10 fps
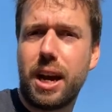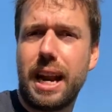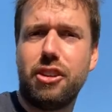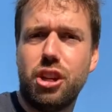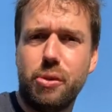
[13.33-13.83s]
and
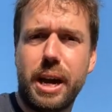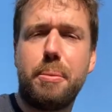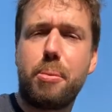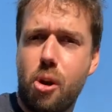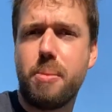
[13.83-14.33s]
actually doing our
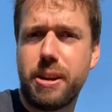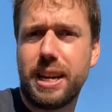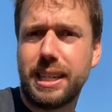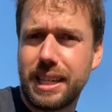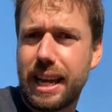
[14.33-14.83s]
primary
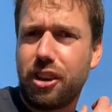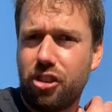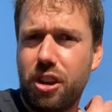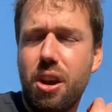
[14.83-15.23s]
data collection,